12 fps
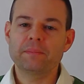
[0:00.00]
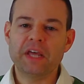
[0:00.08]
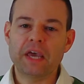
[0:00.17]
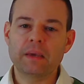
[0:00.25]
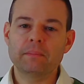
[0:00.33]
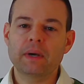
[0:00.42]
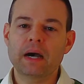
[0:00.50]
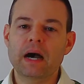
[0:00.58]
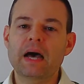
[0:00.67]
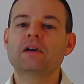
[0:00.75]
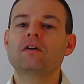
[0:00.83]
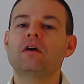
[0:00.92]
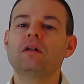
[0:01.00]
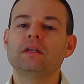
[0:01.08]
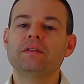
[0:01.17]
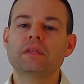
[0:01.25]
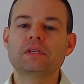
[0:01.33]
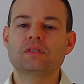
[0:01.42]
name, I call
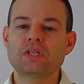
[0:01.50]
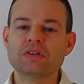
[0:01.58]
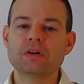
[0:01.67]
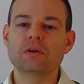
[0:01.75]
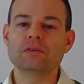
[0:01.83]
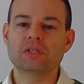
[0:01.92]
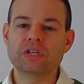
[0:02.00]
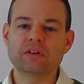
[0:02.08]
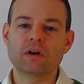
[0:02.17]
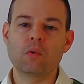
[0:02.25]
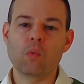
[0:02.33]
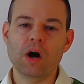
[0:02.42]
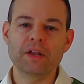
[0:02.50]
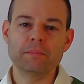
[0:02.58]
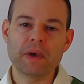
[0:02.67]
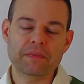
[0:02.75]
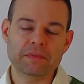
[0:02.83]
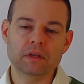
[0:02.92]
it the 001
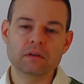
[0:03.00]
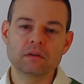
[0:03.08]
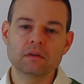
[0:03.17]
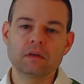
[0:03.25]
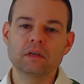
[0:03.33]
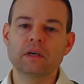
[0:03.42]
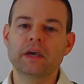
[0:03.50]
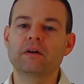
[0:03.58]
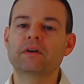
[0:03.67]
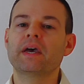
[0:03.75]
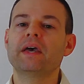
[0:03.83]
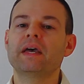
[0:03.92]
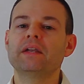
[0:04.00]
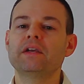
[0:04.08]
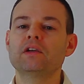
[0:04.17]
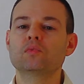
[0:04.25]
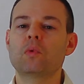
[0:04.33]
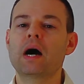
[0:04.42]
method. Okay, and
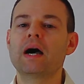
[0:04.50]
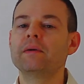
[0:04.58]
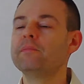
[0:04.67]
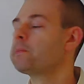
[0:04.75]
here's why.